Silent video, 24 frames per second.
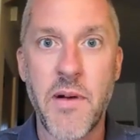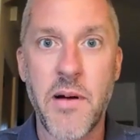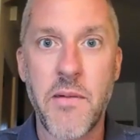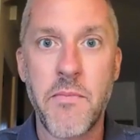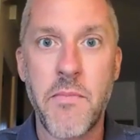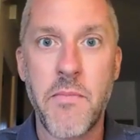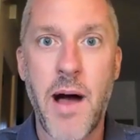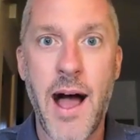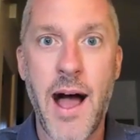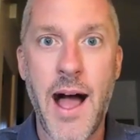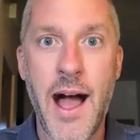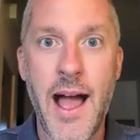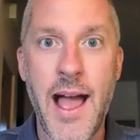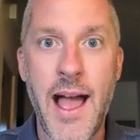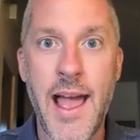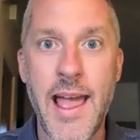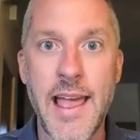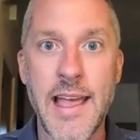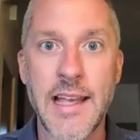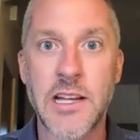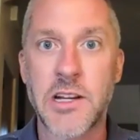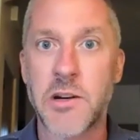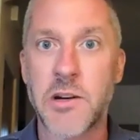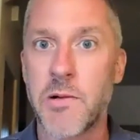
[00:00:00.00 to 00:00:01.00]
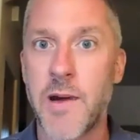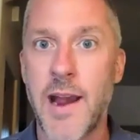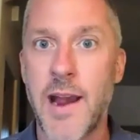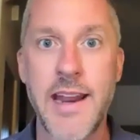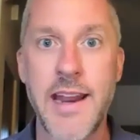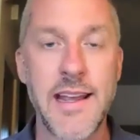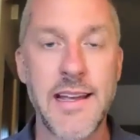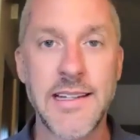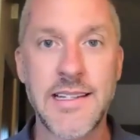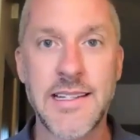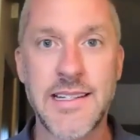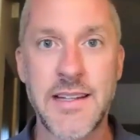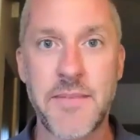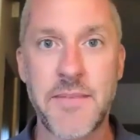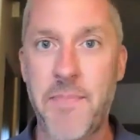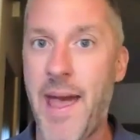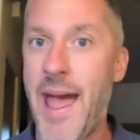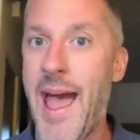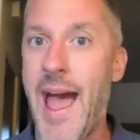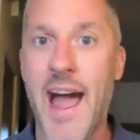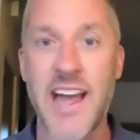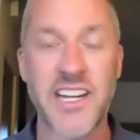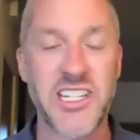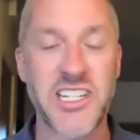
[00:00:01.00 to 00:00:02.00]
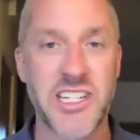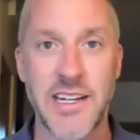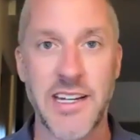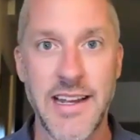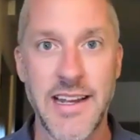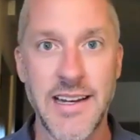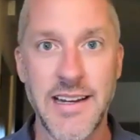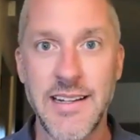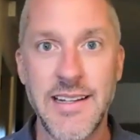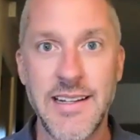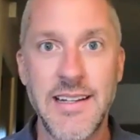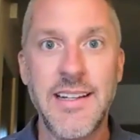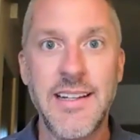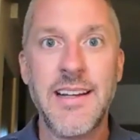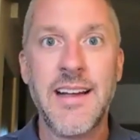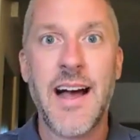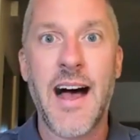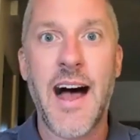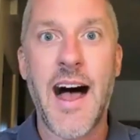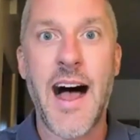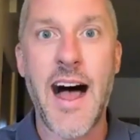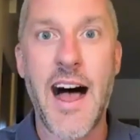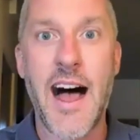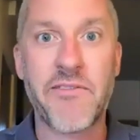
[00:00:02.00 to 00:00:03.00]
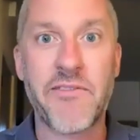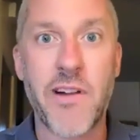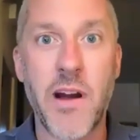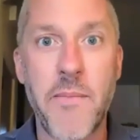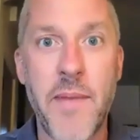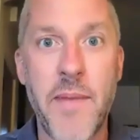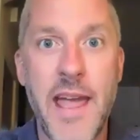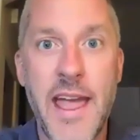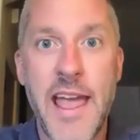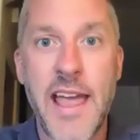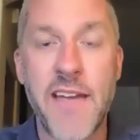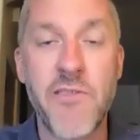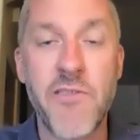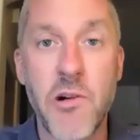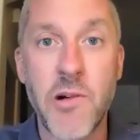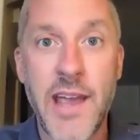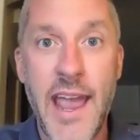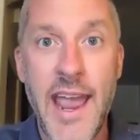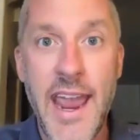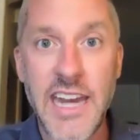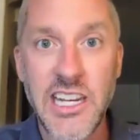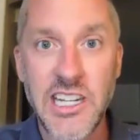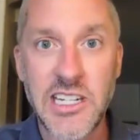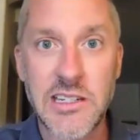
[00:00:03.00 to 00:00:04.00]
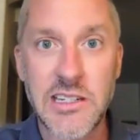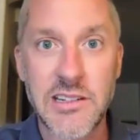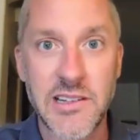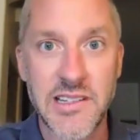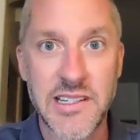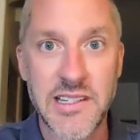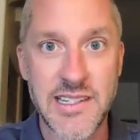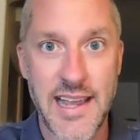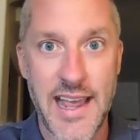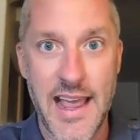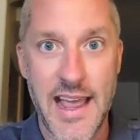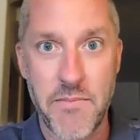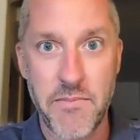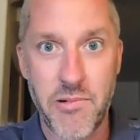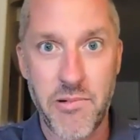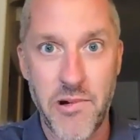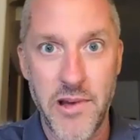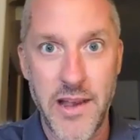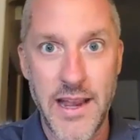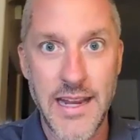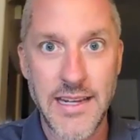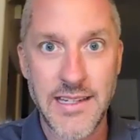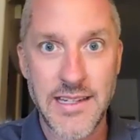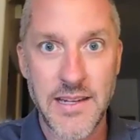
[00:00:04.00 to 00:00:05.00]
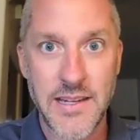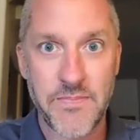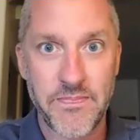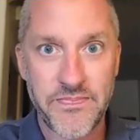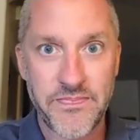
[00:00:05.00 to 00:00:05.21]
my greatest passion from a vocational standpoint.